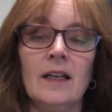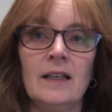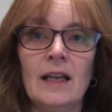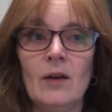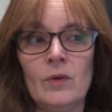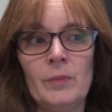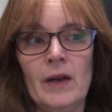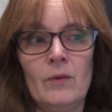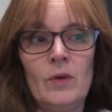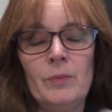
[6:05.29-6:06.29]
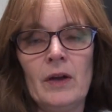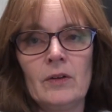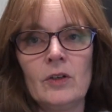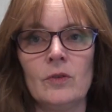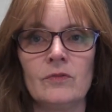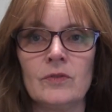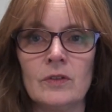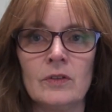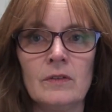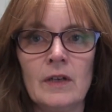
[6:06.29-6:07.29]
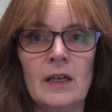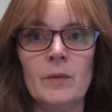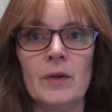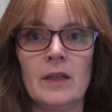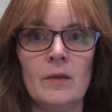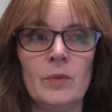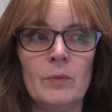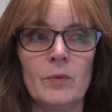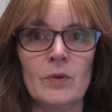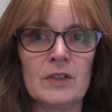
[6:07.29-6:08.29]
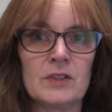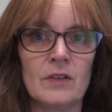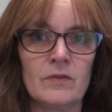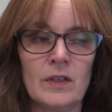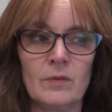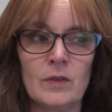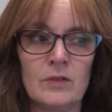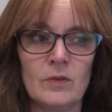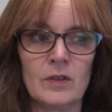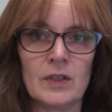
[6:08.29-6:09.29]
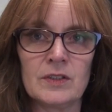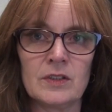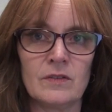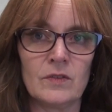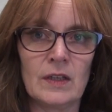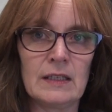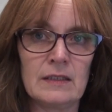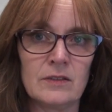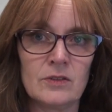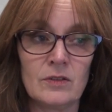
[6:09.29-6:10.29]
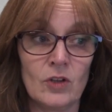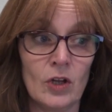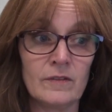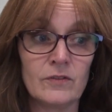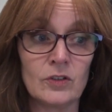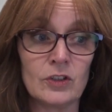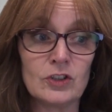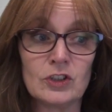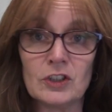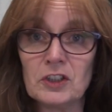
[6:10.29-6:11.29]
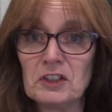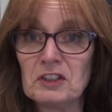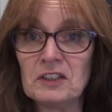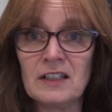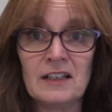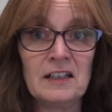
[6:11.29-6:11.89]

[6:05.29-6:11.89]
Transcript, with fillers: And now we, we powder coat for anybody. People bring stuff in and we do all kinds of different things. Lawn furniture,